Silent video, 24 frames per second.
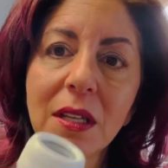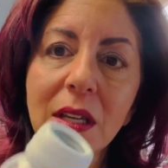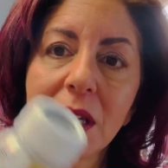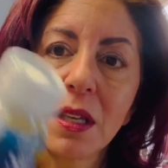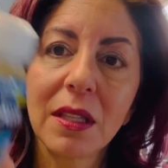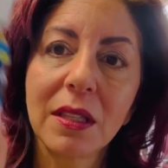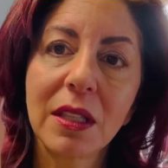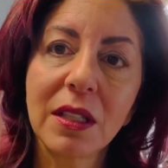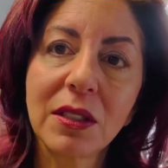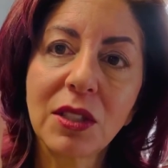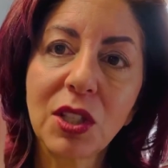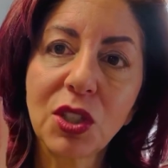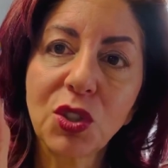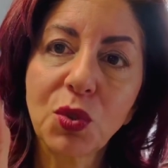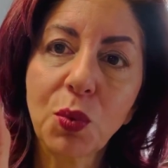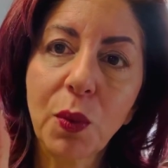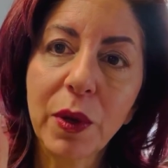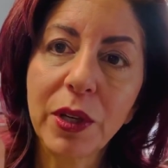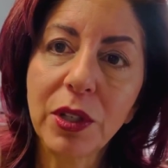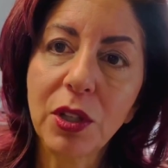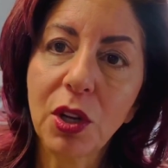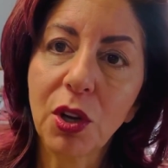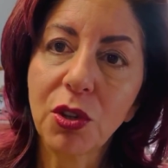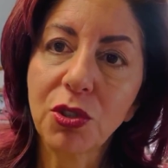this is
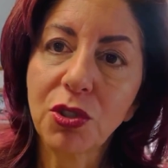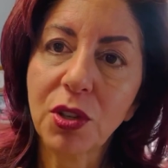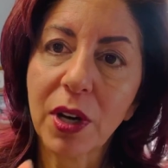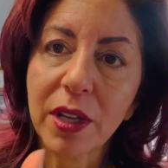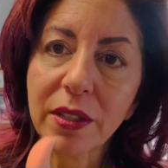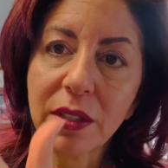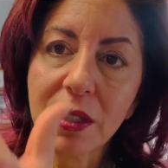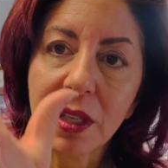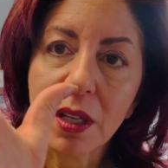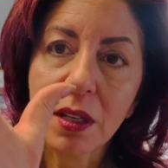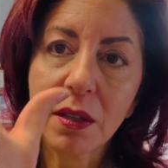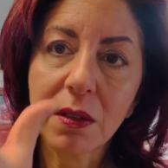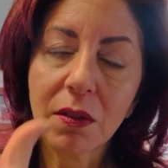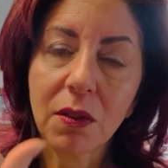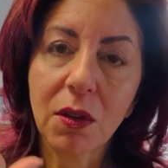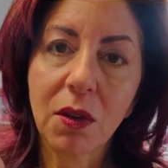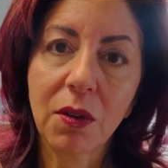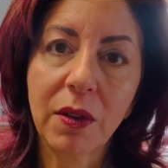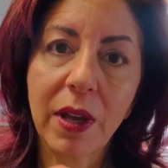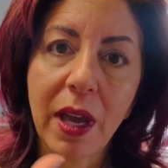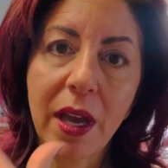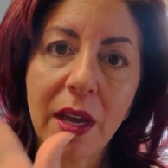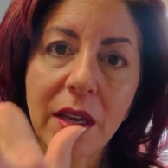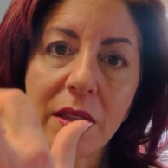window dressing,
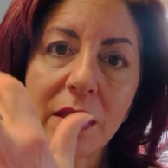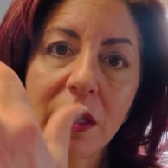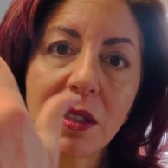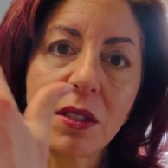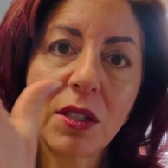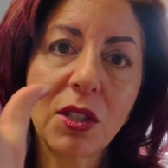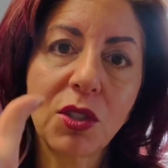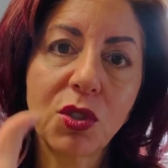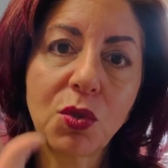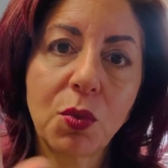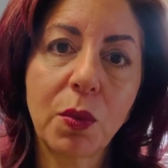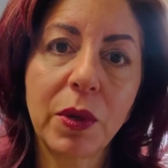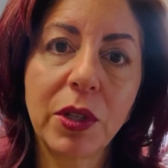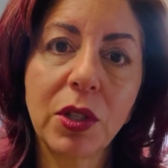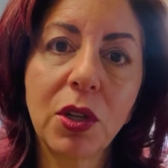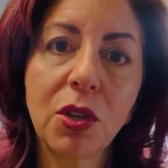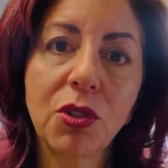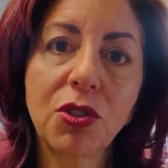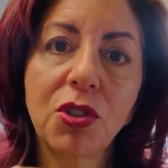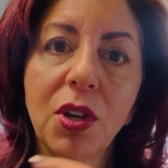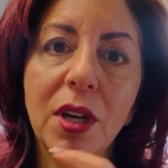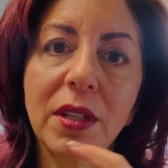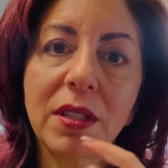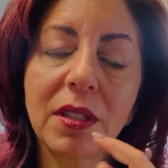okay? This is window
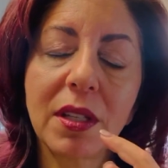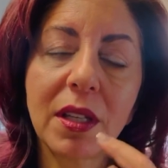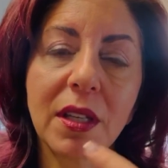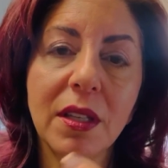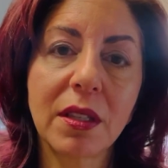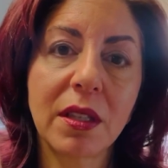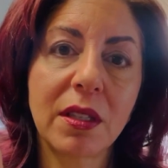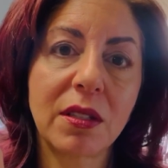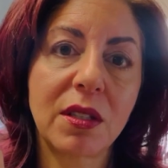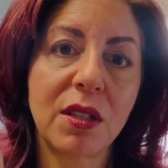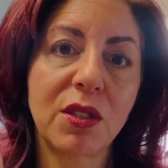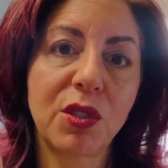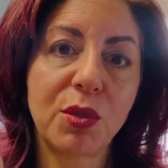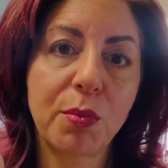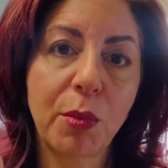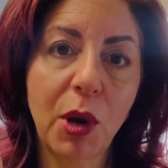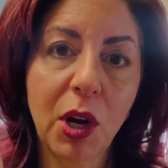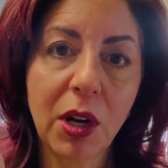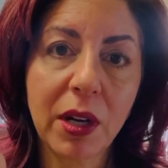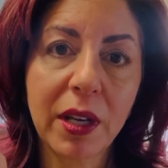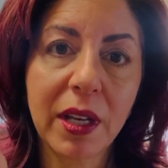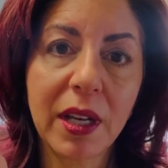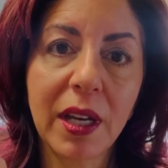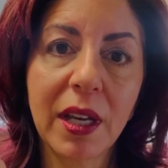dressing, this is
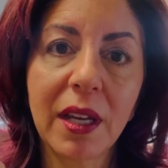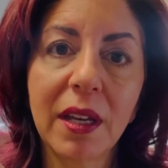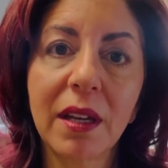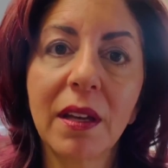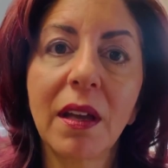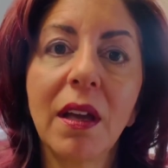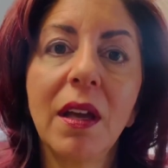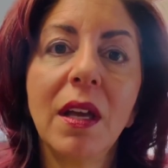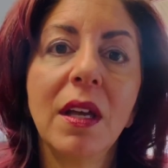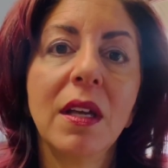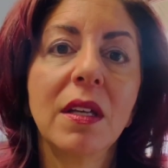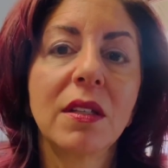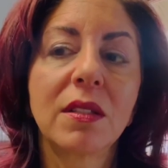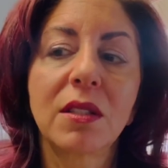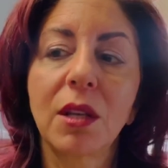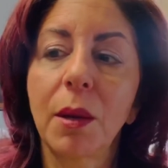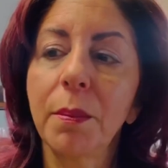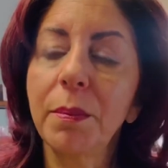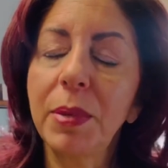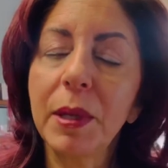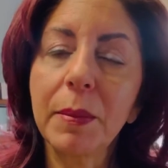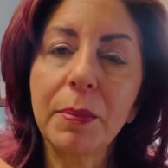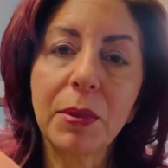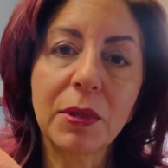marketing.
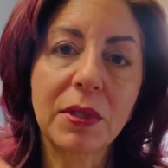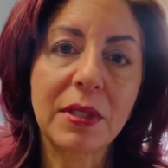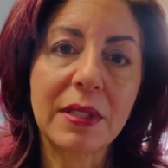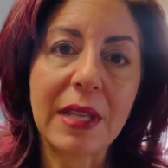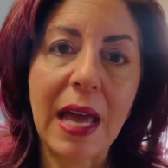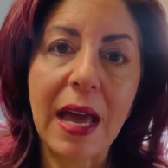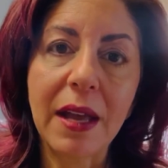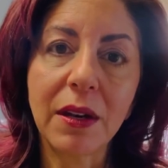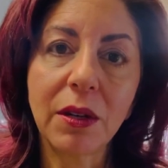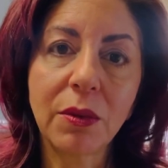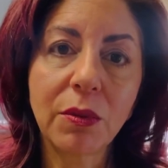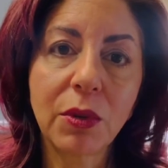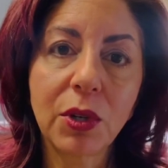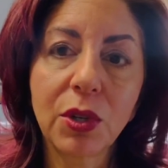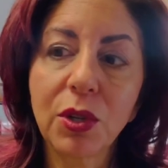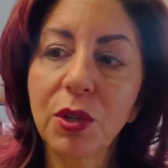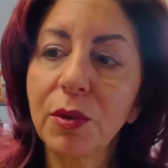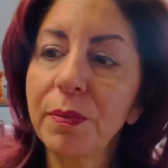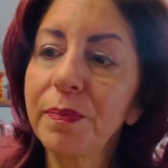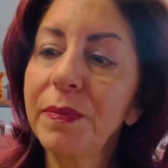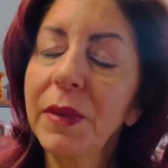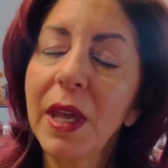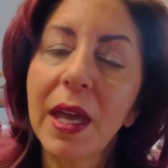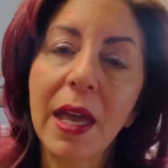Some people sat in a
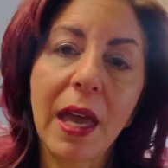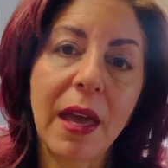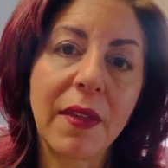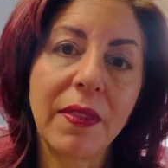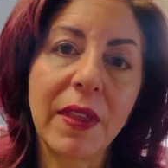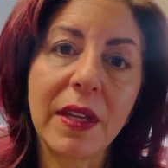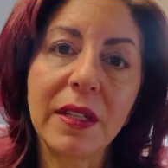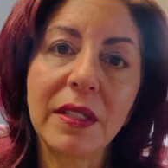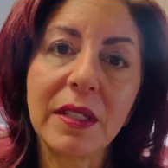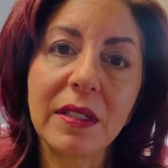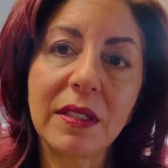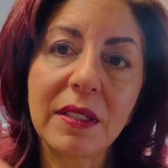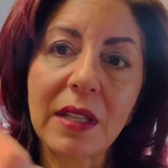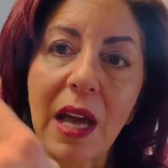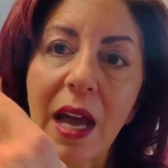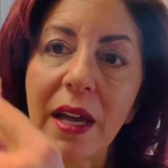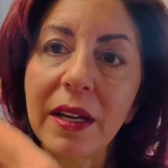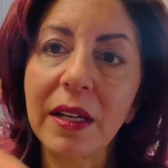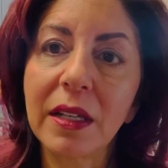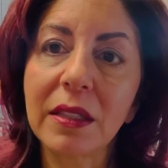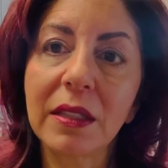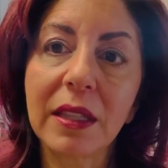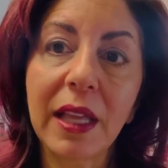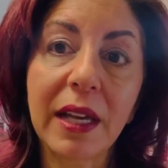room and they
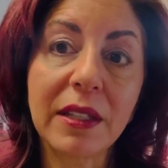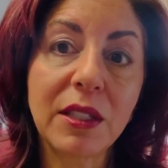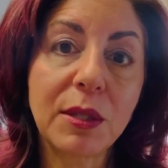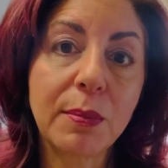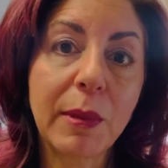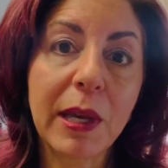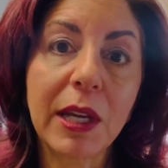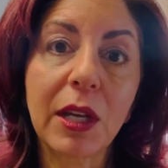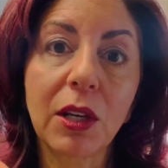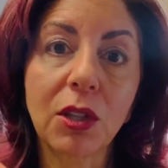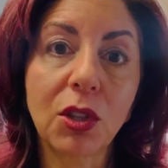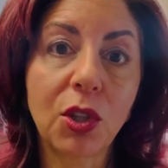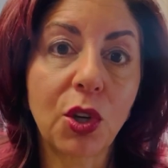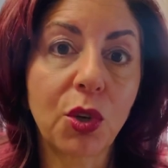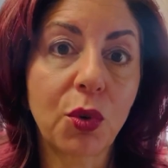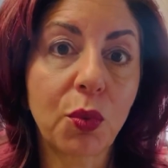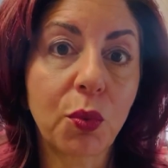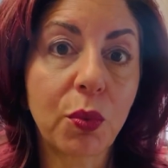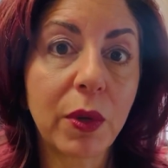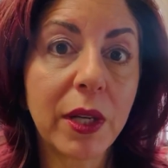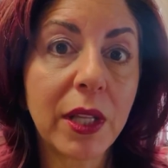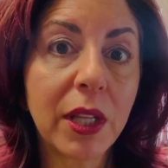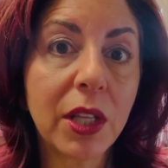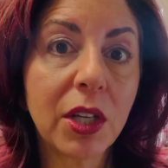decided, let's make it look
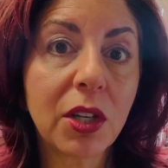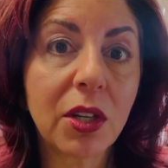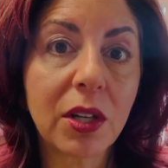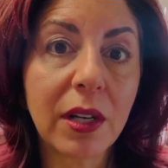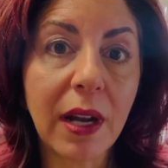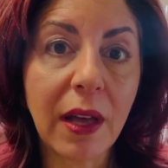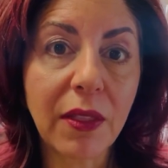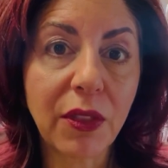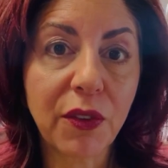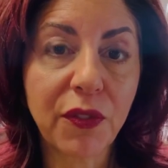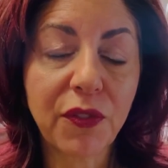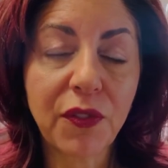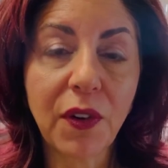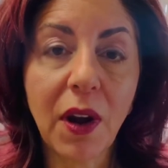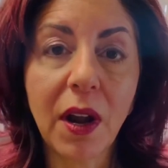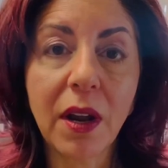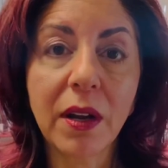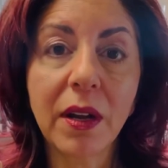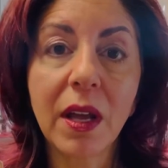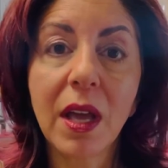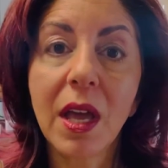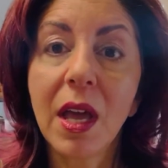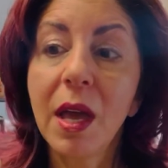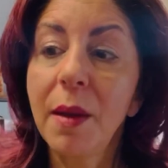really good on the
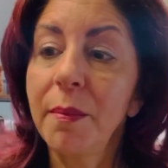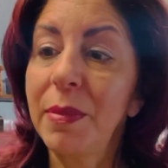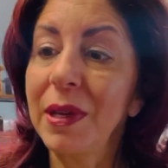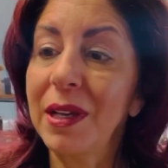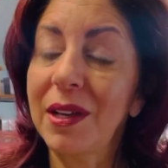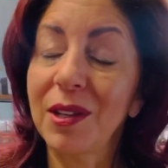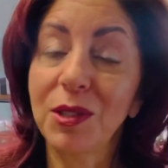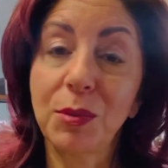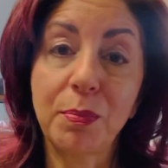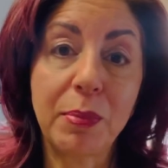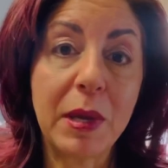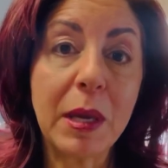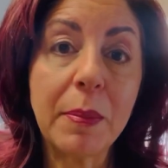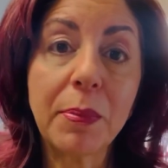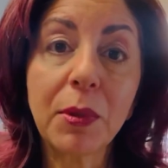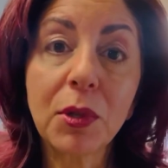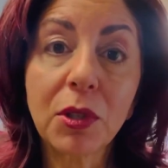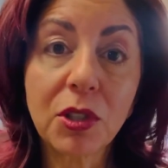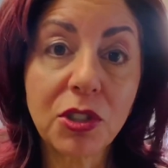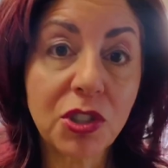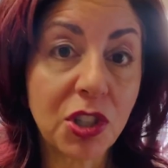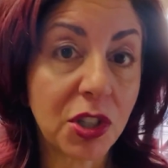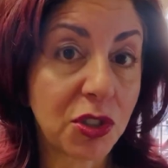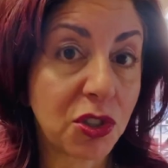front because people
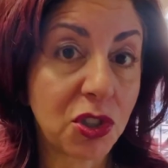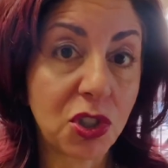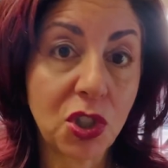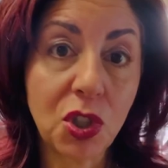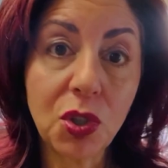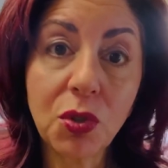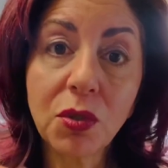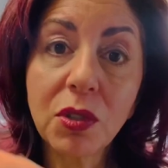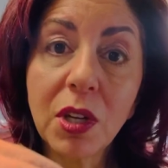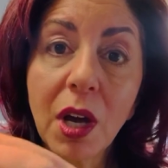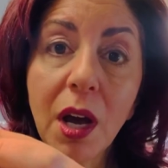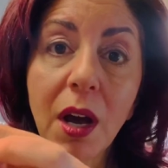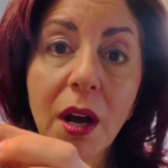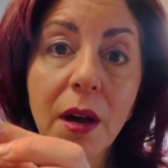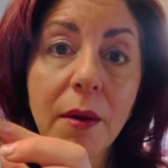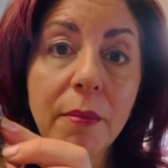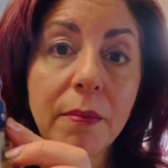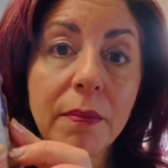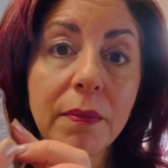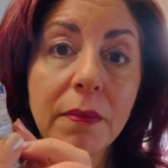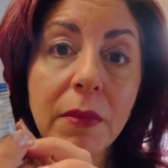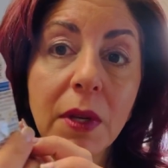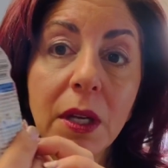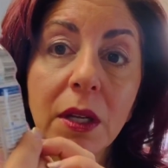are just too
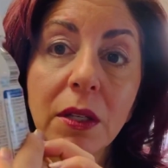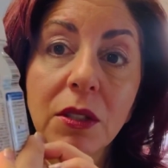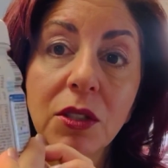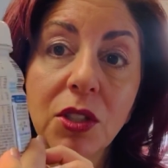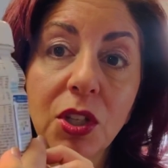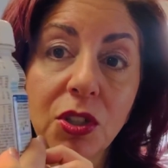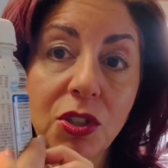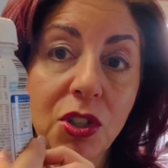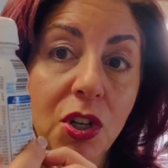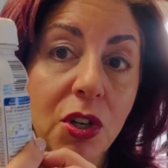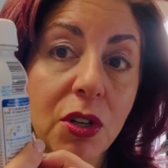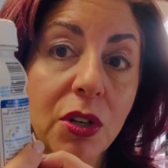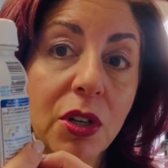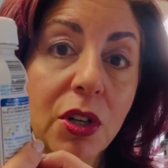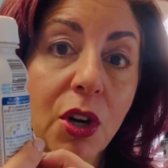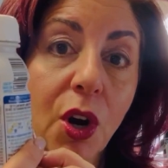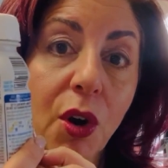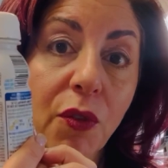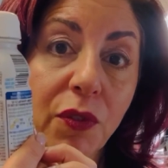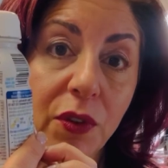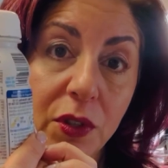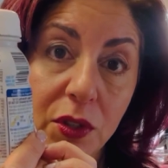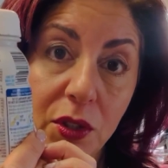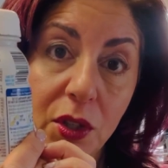dumb to turn it
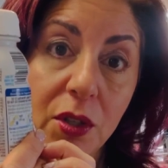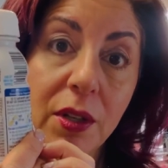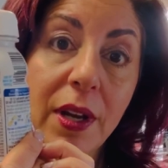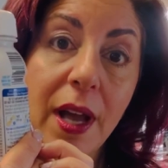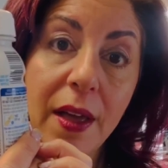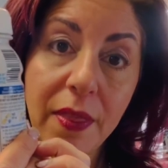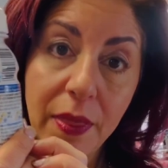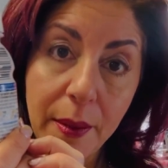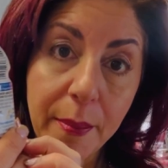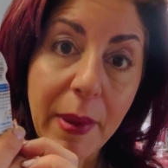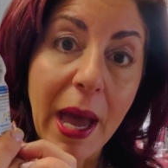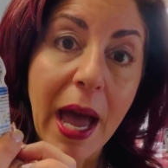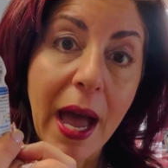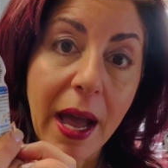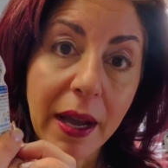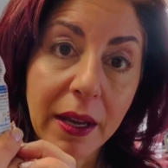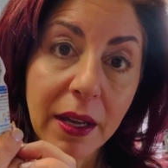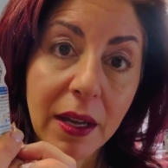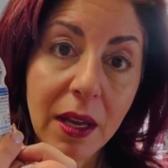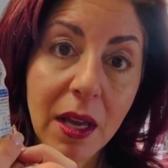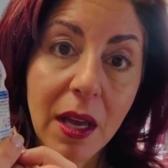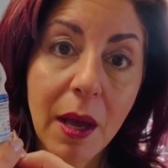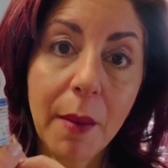over and look on the back.